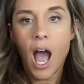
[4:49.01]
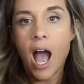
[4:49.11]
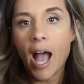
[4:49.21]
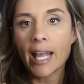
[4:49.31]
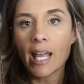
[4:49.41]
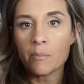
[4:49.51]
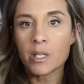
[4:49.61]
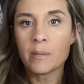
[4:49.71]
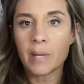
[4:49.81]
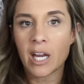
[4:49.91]
I am
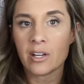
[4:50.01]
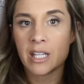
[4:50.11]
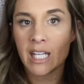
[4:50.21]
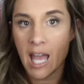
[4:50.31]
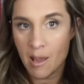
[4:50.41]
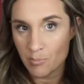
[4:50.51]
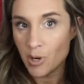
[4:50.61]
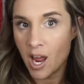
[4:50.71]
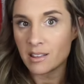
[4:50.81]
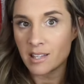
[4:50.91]
comparing the
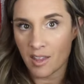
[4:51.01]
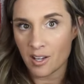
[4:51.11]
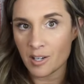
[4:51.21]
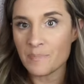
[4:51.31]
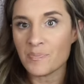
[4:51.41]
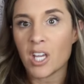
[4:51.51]
Empreinte leather